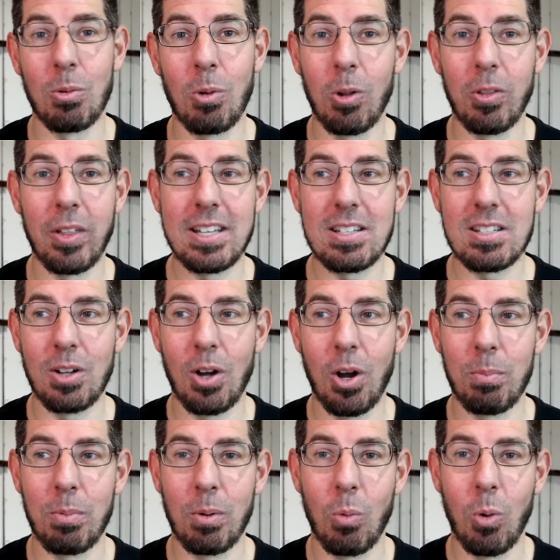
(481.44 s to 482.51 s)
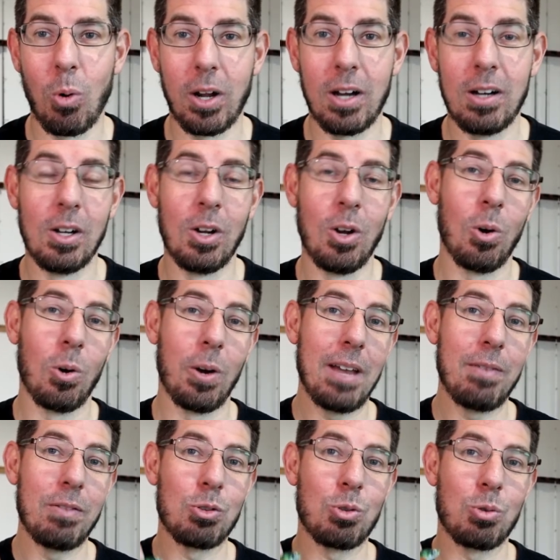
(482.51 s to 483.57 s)
roll these in open water or
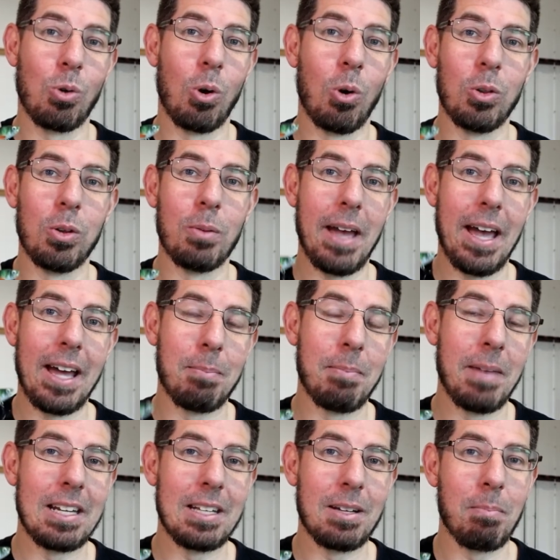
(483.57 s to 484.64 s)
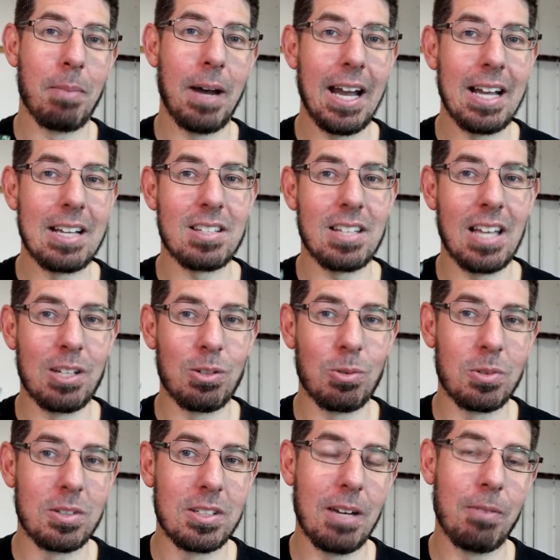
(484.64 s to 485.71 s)
even troll them at a medium pace, and
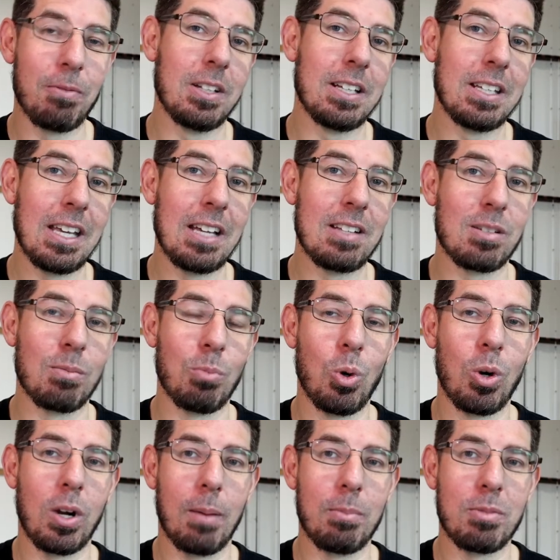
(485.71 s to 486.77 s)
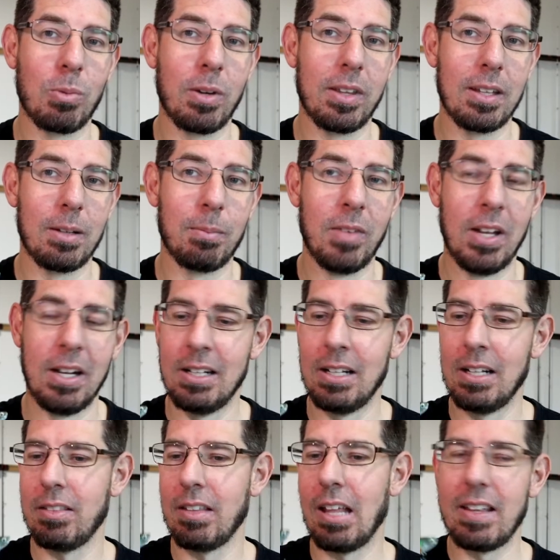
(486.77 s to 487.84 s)
you'll definitely get some hookups with them.
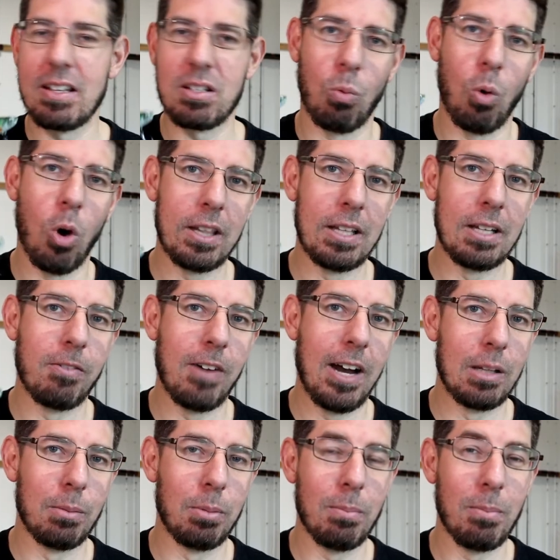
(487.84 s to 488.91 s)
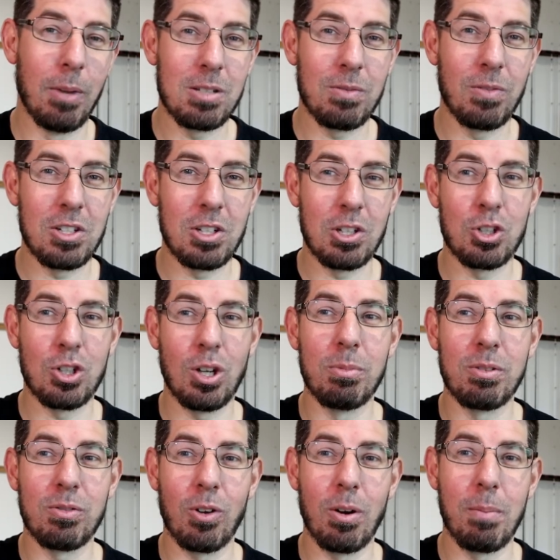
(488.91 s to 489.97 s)
Now these are widely available at most fishing
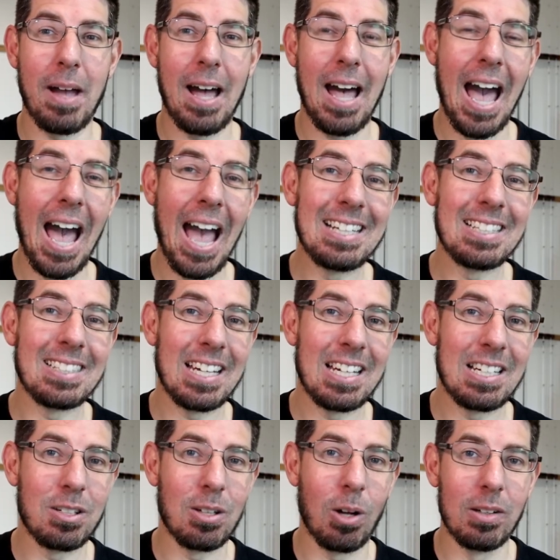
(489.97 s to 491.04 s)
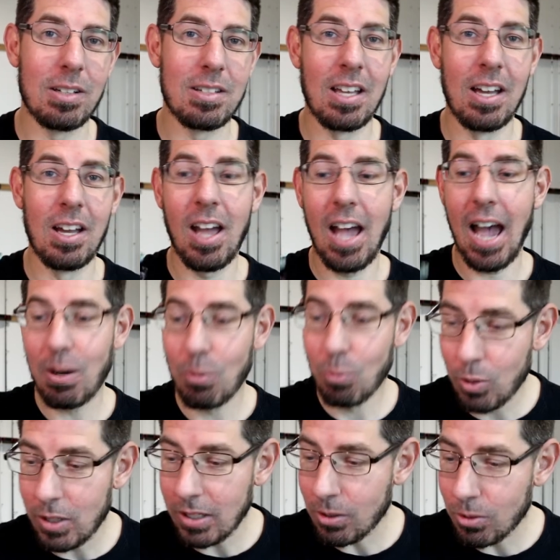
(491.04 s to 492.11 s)
shops for about $18. A
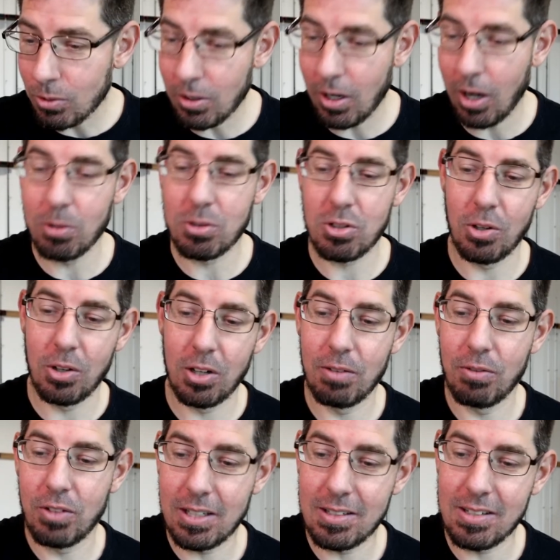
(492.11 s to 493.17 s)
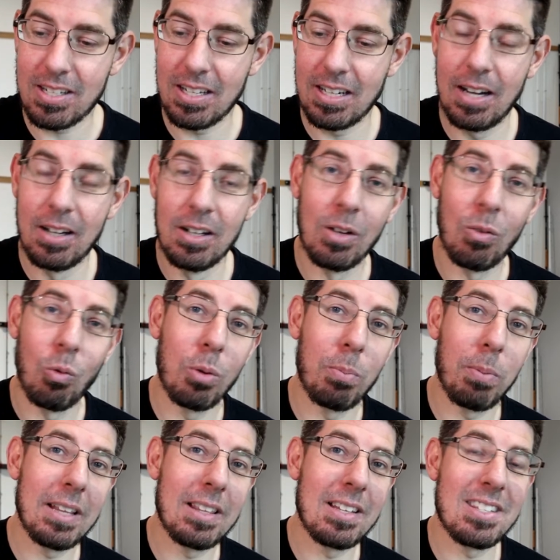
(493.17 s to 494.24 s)
really good alternative to consider would
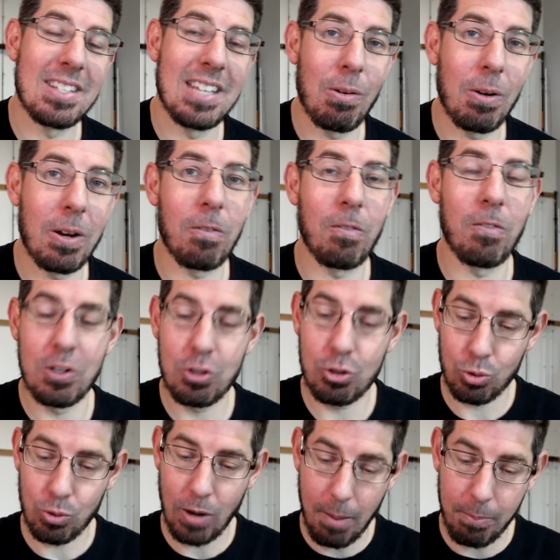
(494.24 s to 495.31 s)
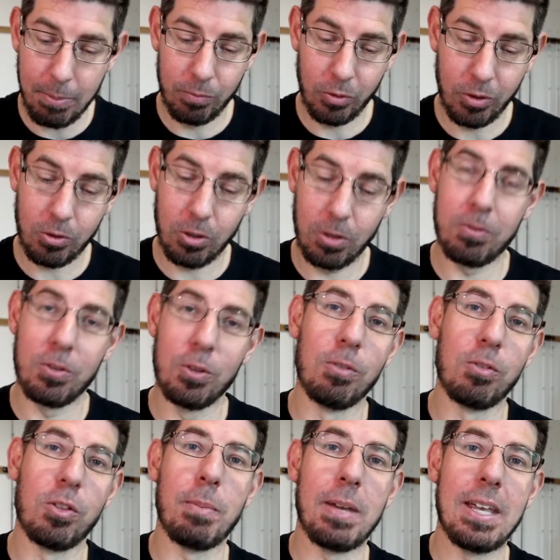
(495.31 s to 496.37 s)
be the Zerek Fish Trap. And I've got a few
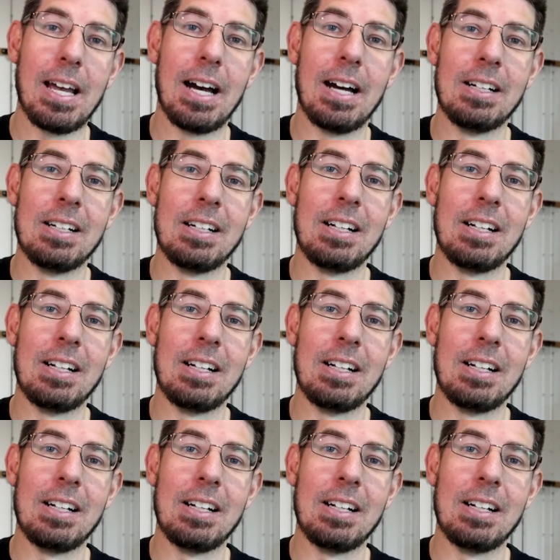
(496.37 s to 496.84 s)
of them here